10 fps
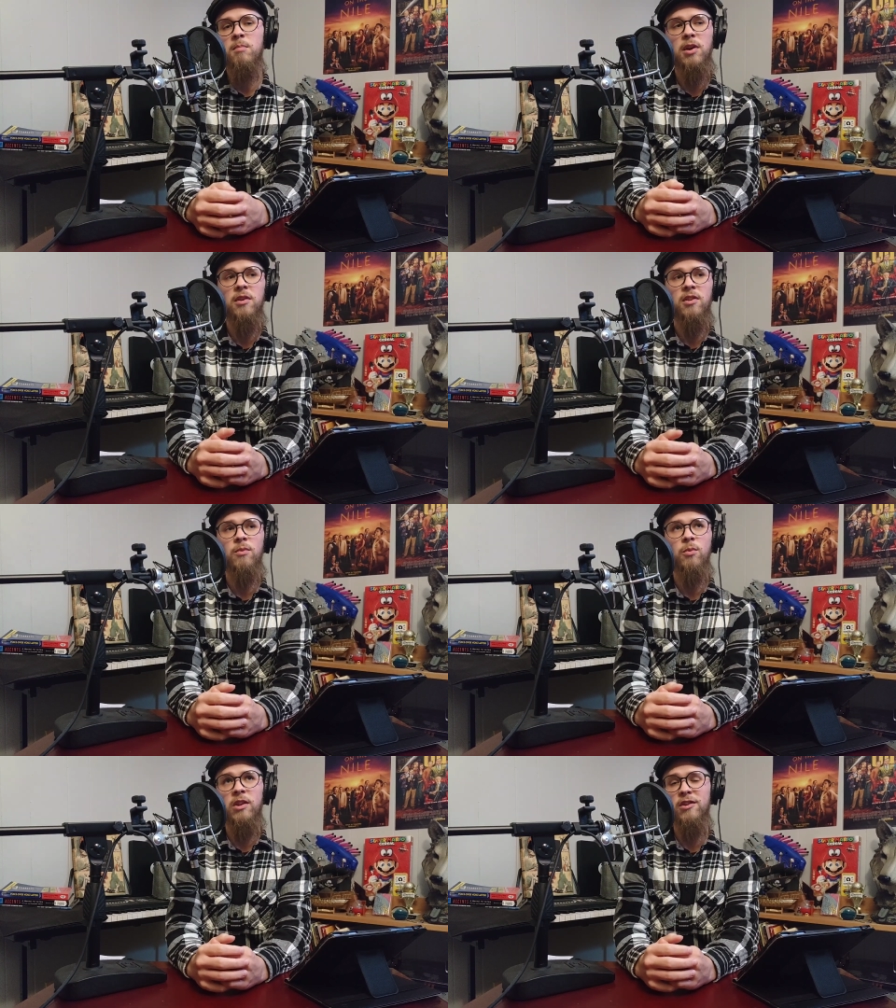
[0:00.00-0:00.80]
But
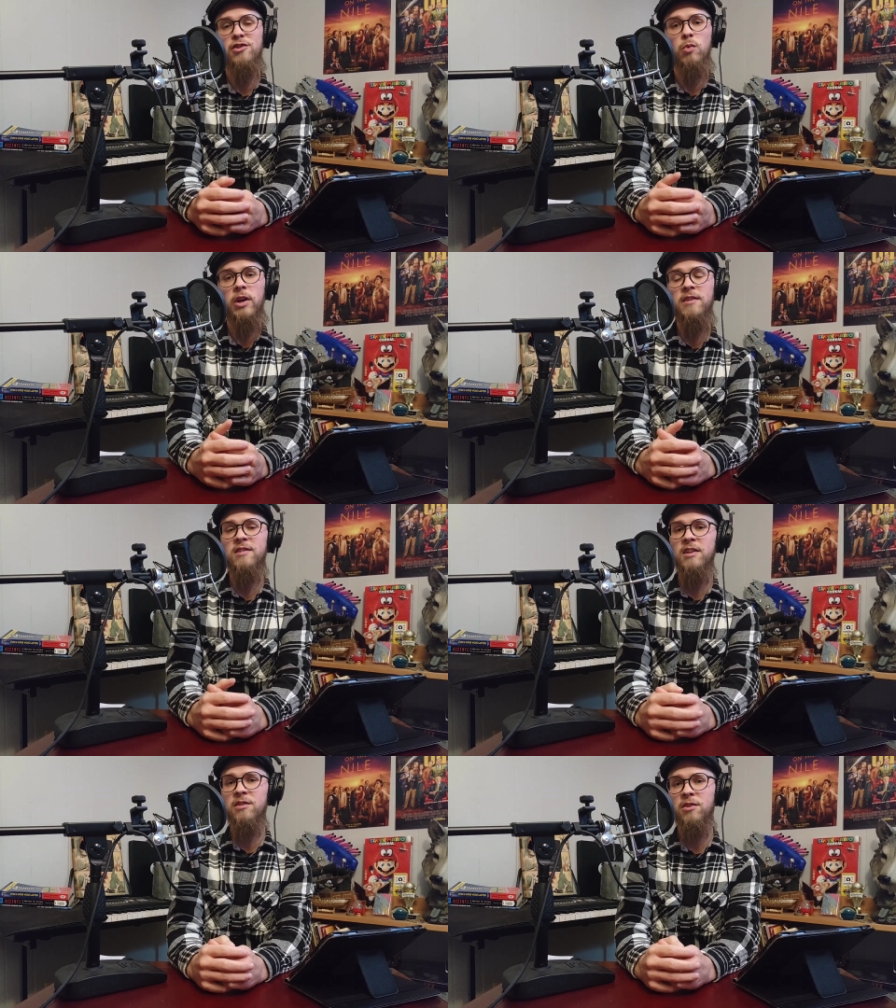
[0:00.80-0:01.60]
when they're
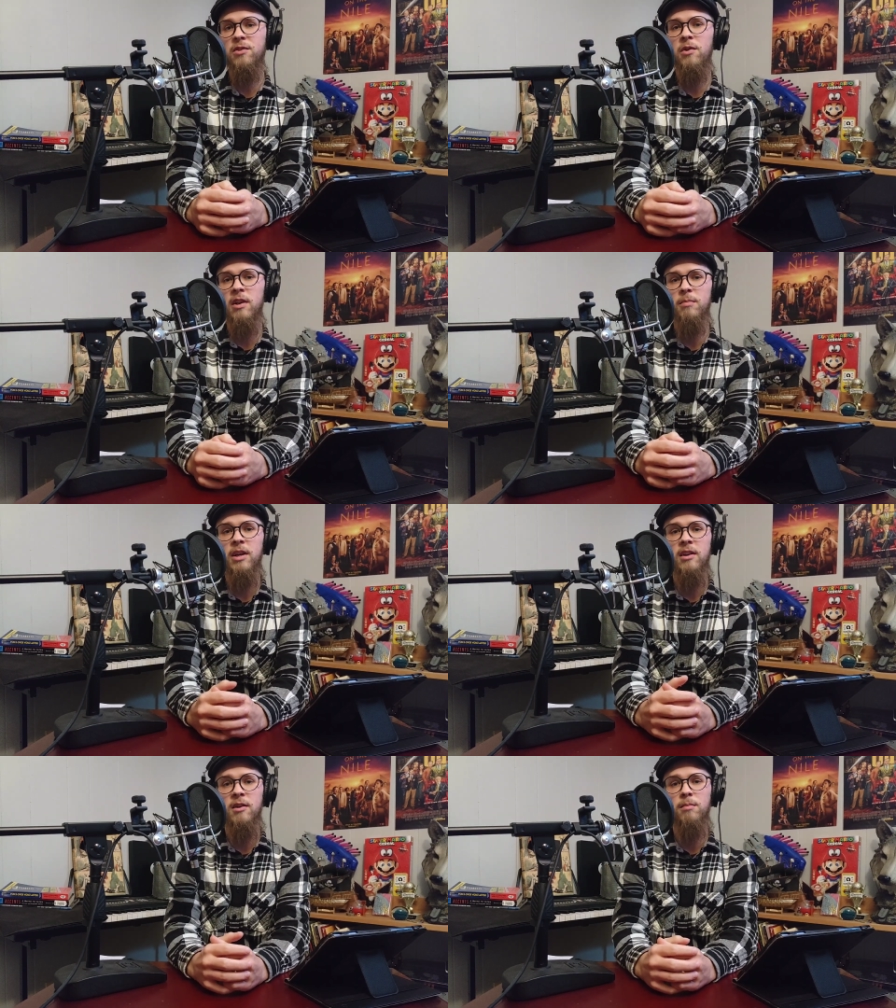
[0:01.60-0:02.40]
26 years old and
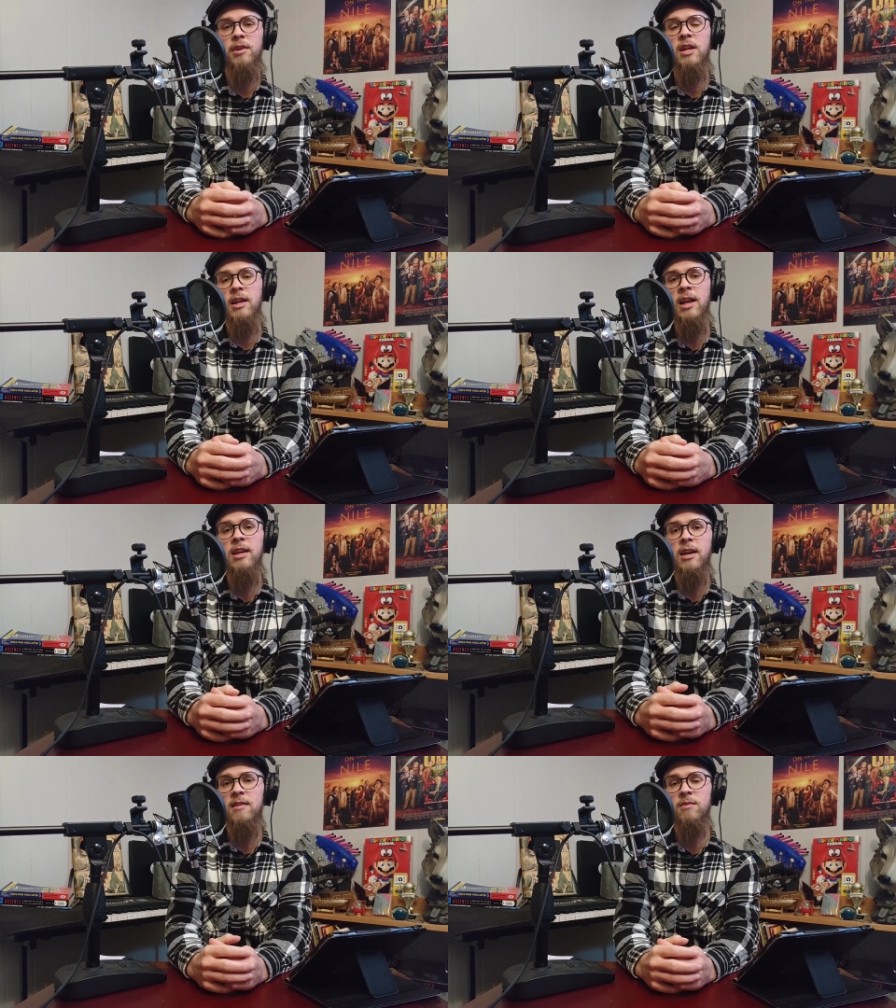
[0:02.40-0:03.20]
being complete
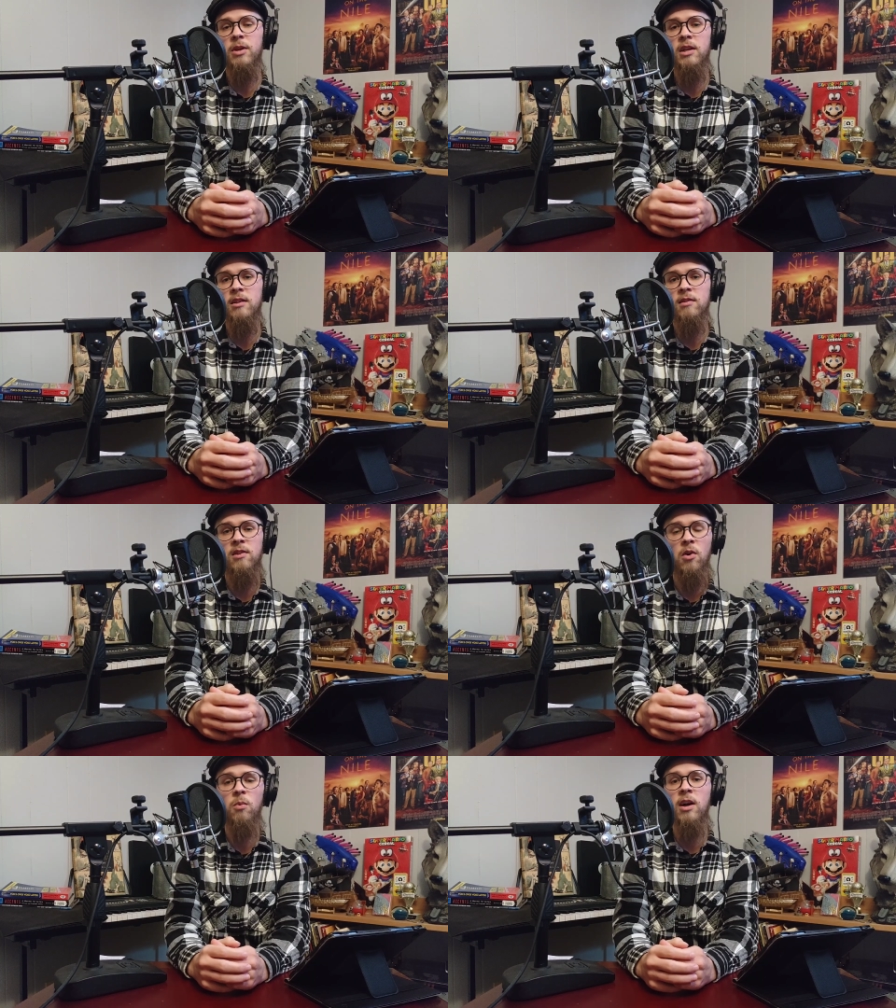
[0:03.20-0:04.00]
idiots, we
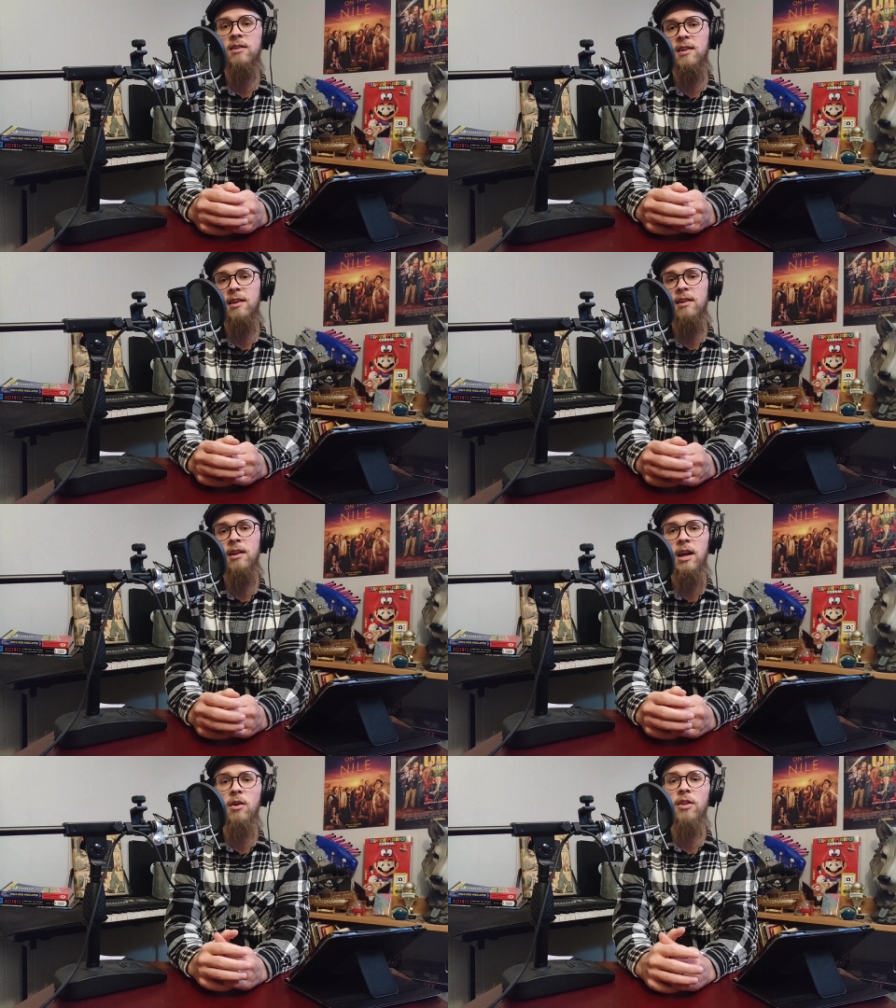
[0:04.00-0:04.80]
don't want to
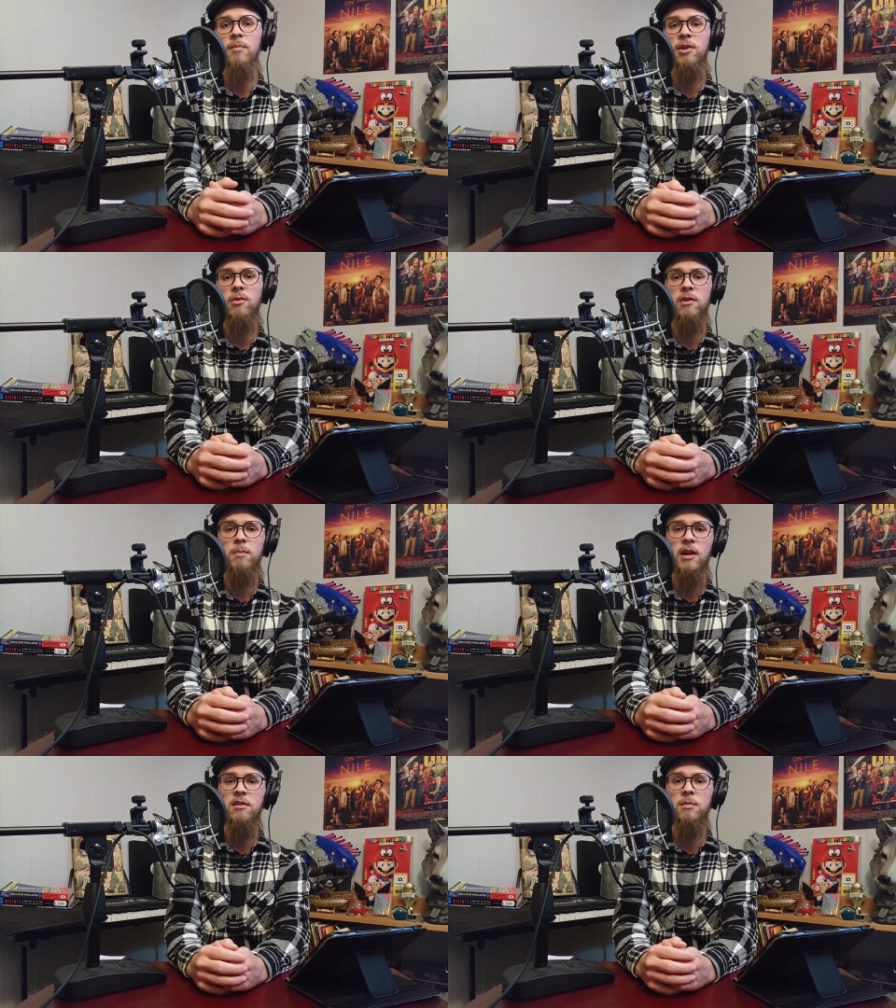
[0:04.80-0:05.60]
allow them the
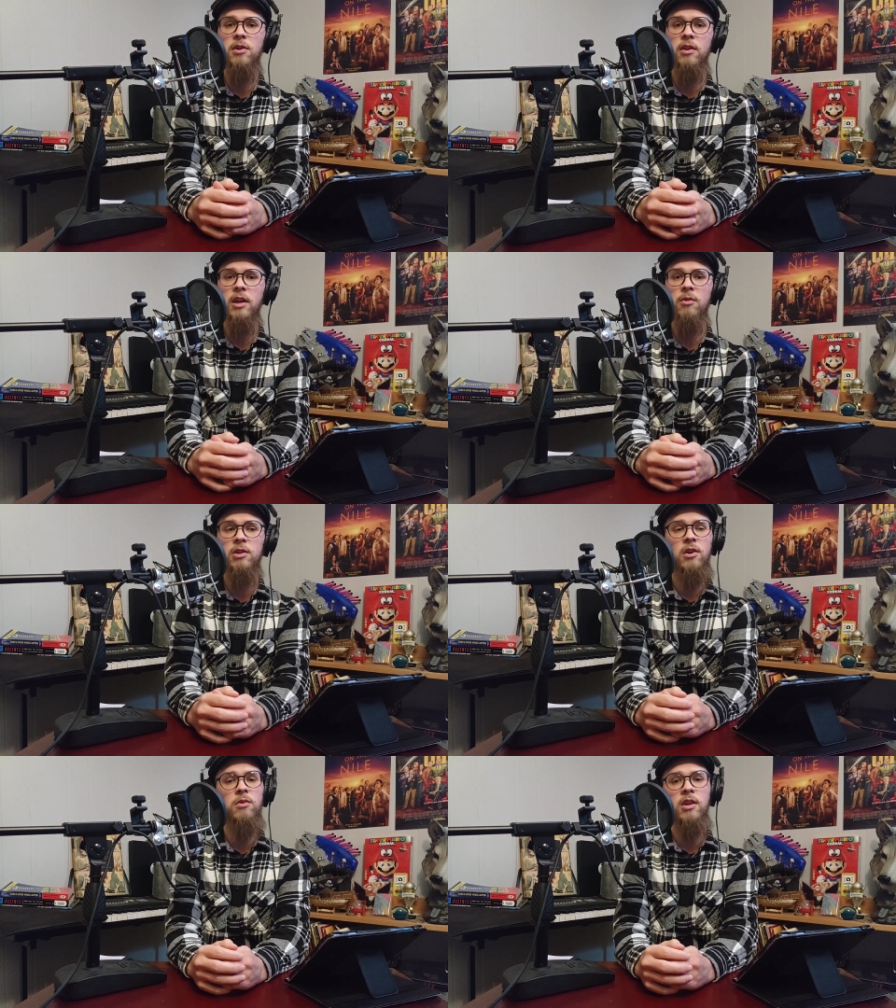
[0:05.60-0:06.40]
responsibility or
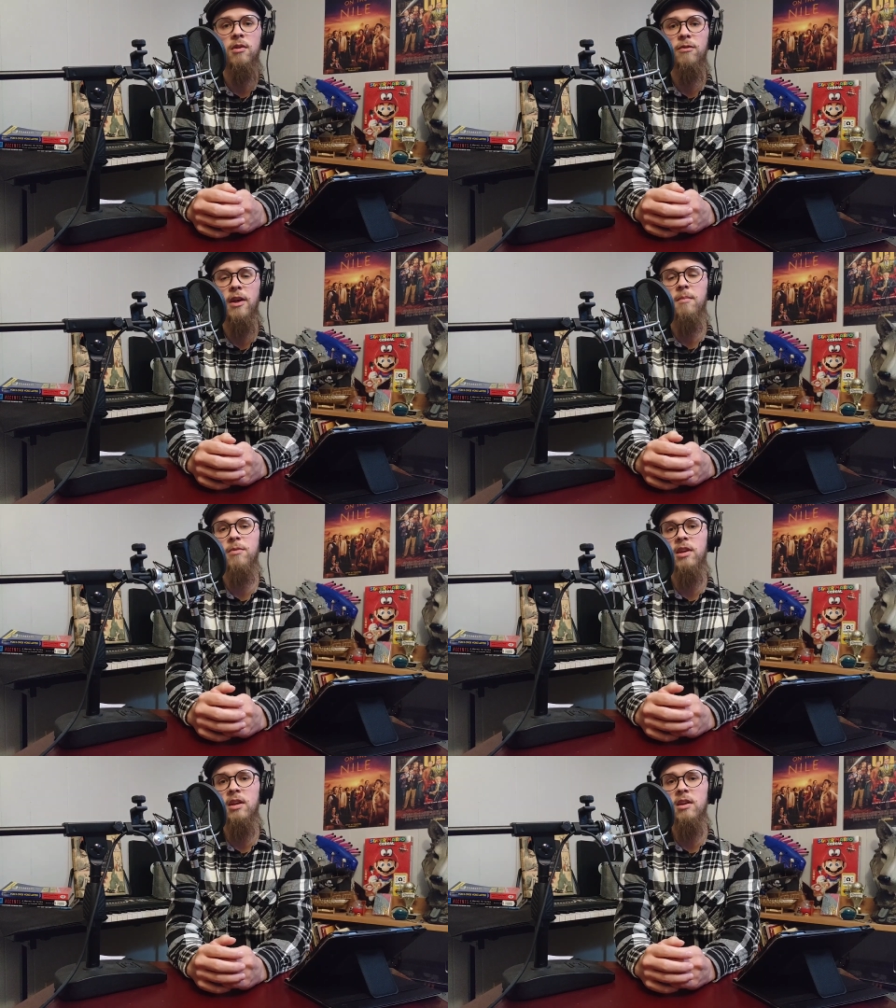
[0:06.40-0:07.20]
we don't give
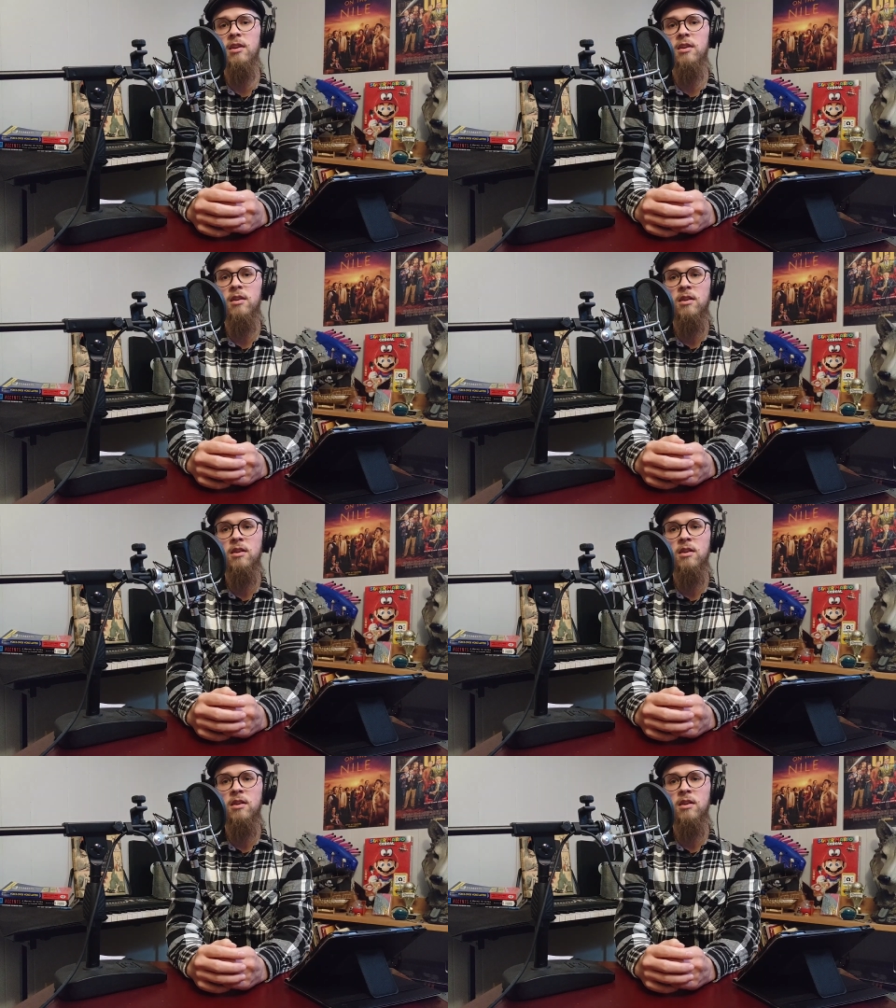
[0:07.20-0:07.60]
them the